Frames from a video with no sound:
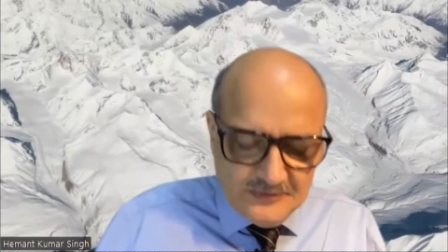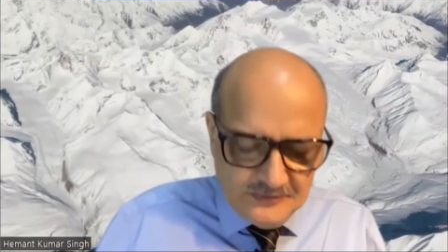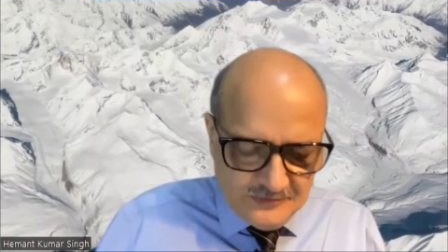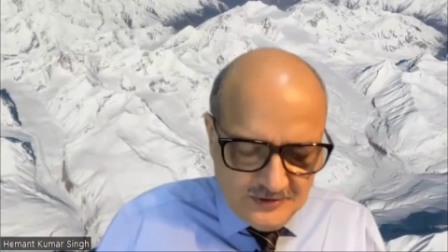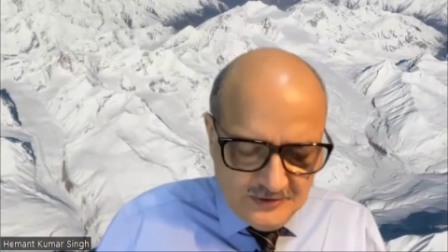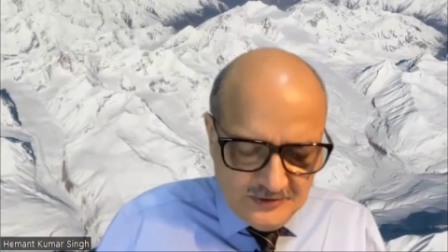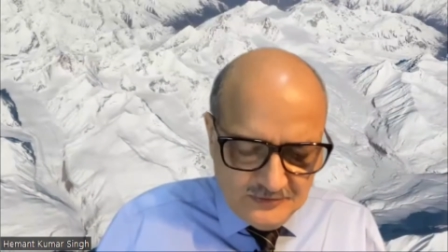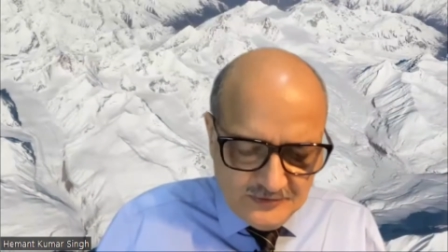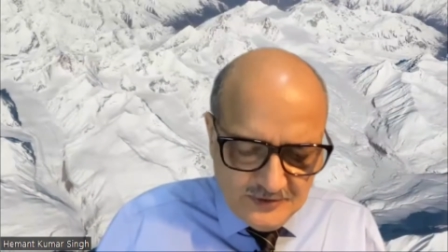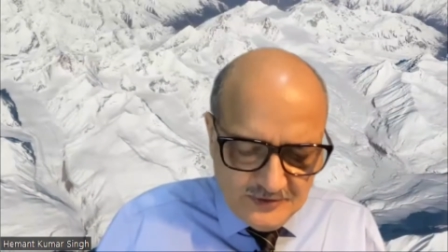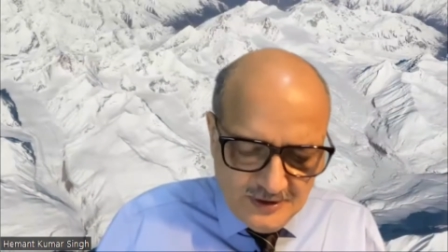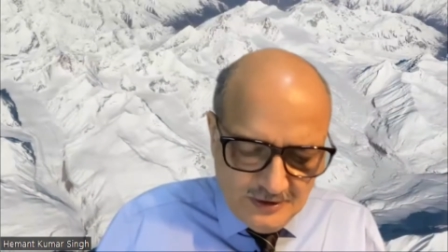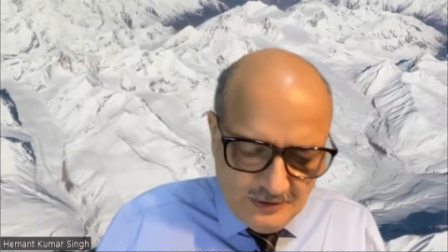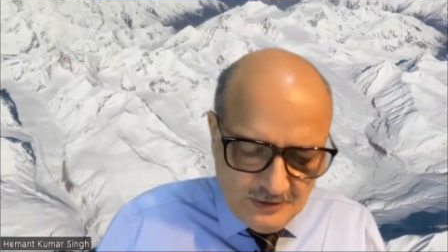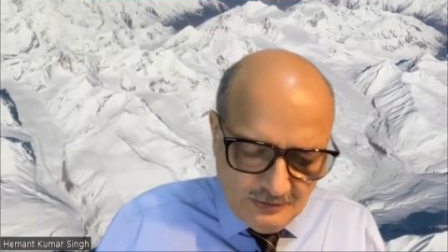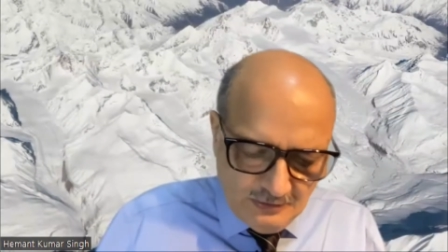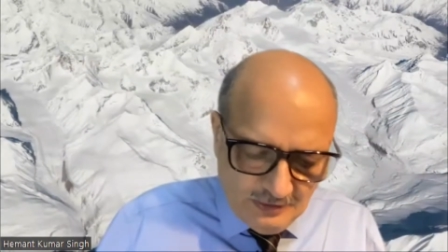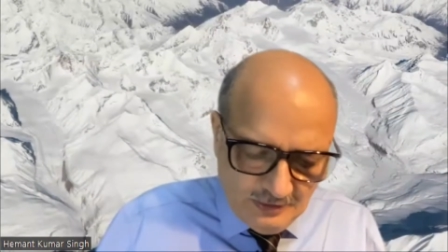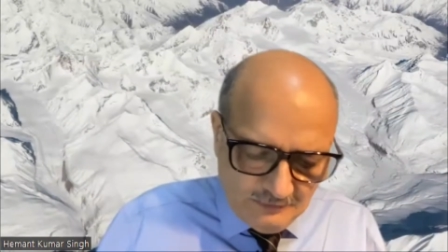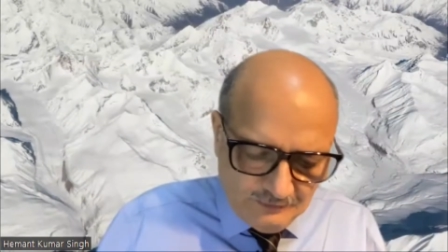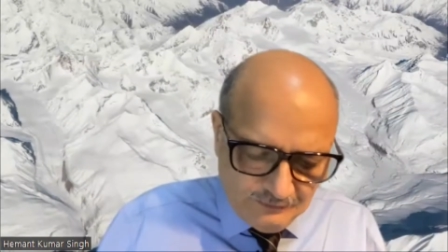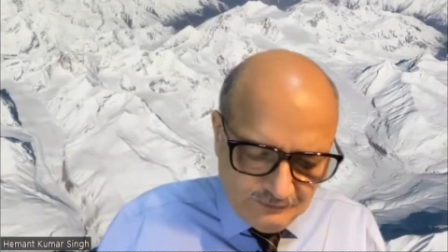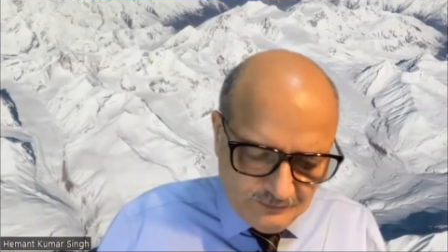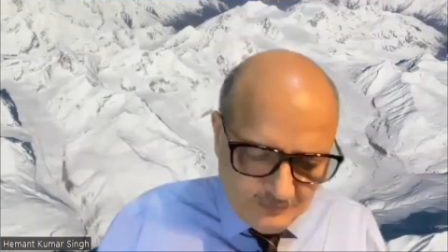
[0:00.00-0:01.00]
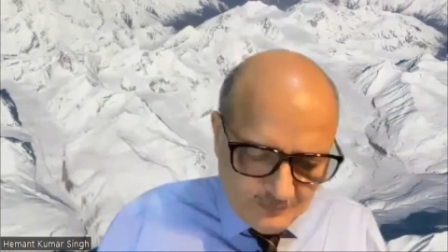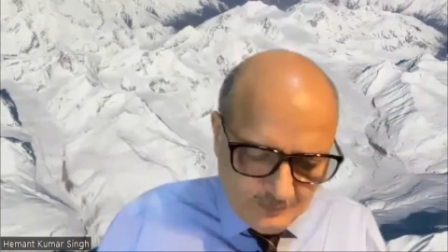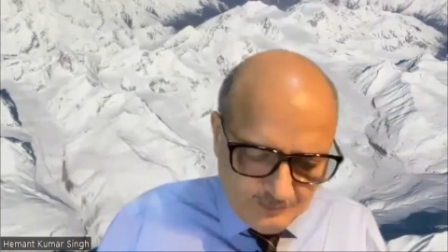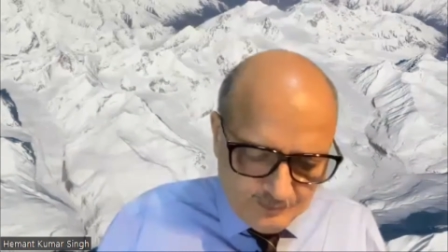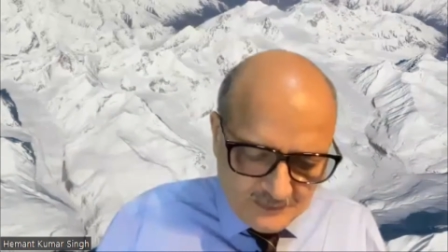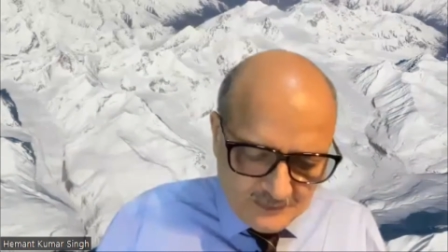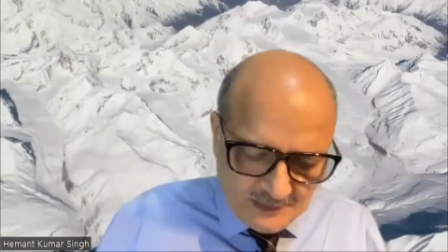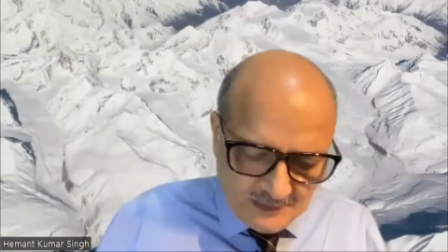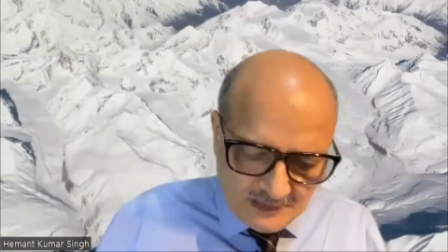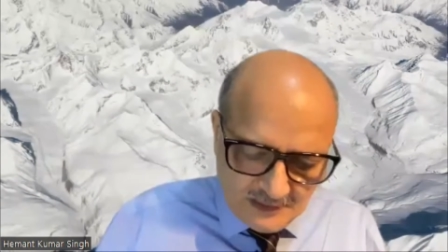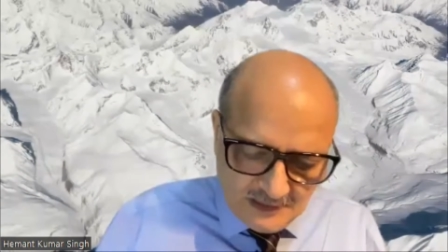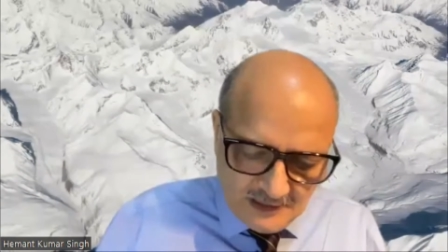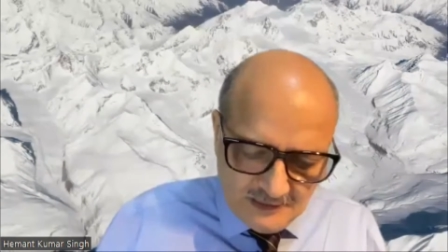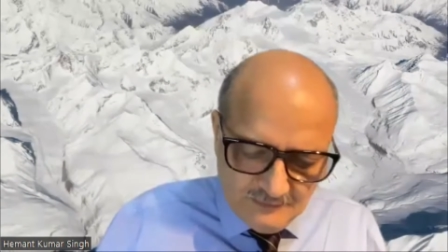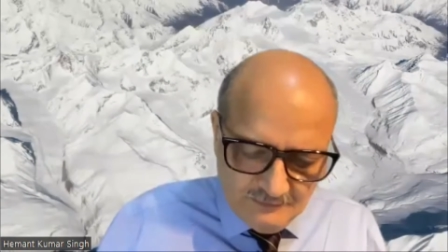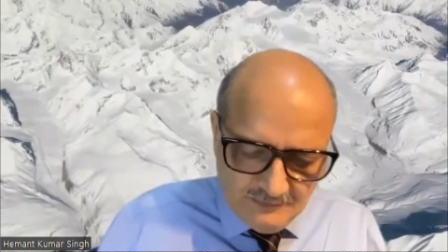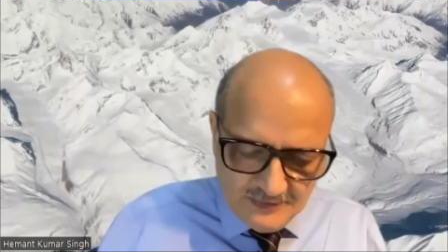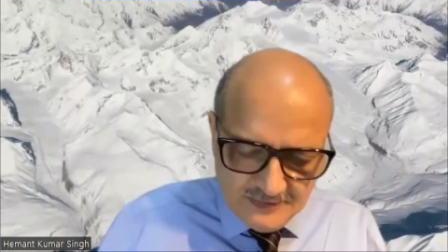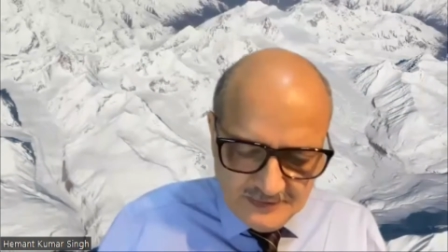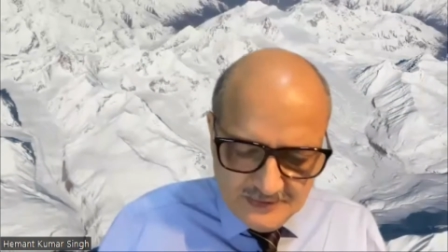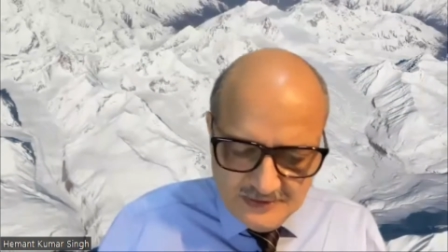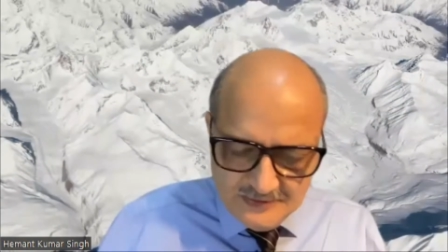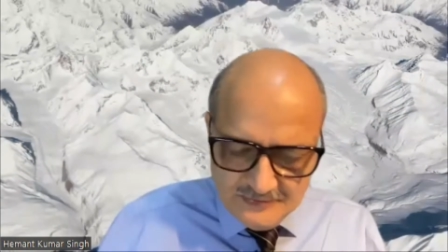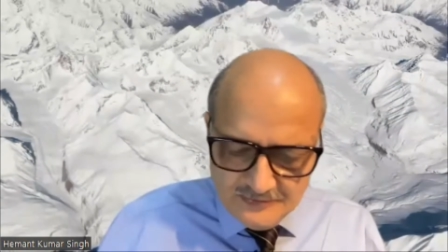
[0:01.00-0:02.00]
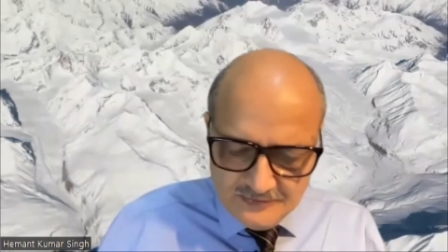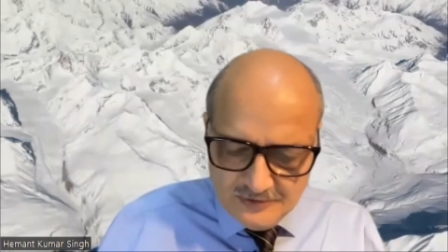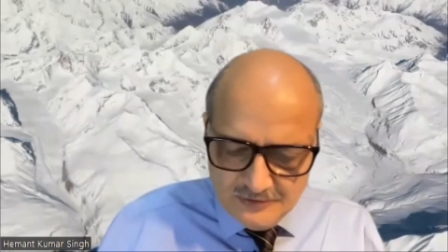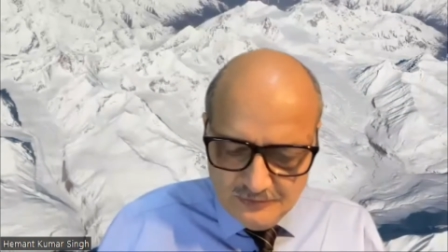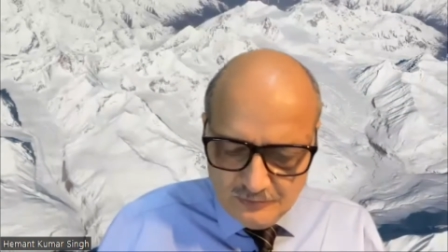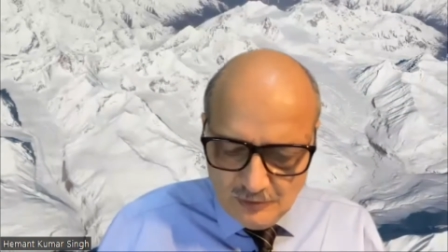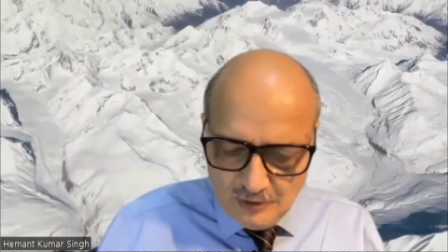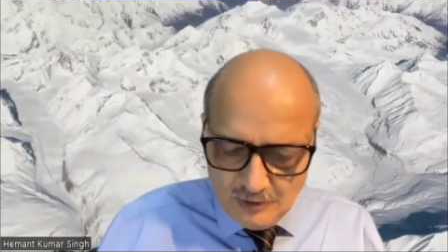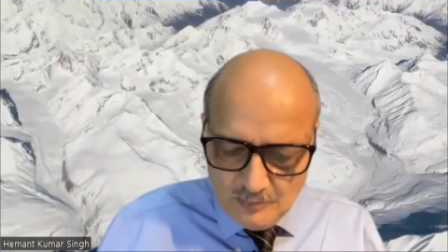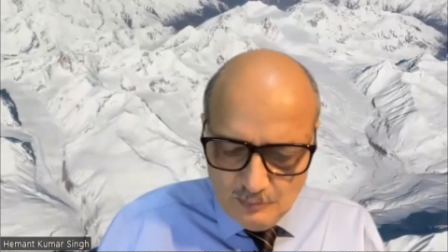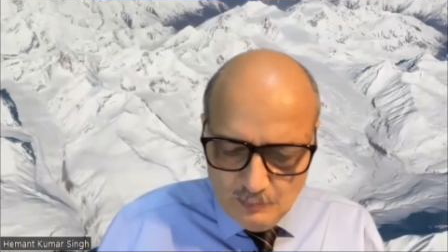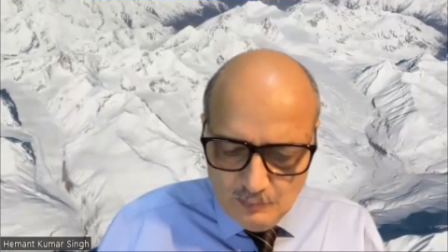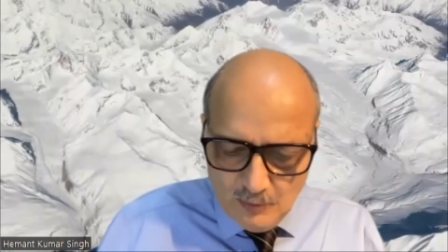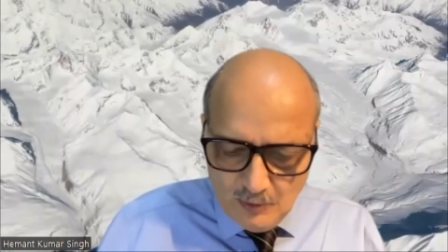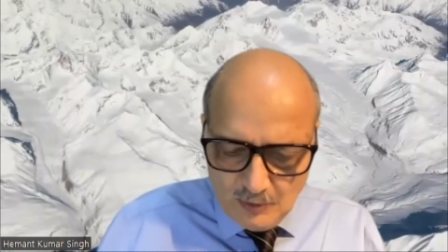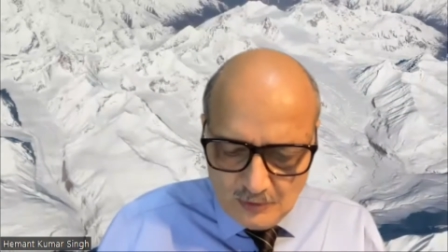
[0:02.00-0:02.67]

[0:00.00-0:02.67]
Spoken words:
consisting of conversations